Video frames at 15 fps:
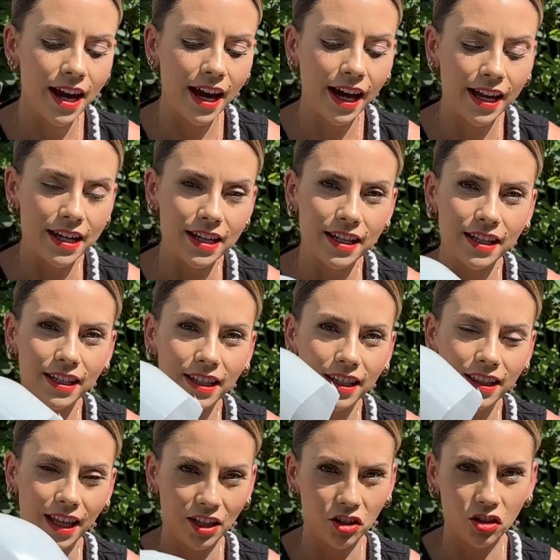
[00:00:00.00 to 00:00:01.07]
and
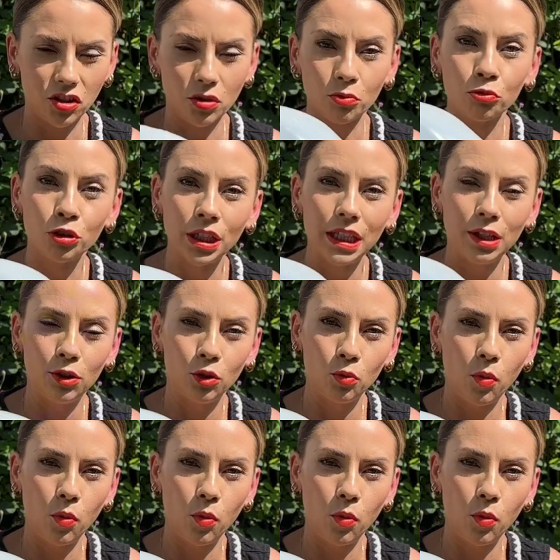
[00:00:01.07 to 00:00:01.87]
that's just a really good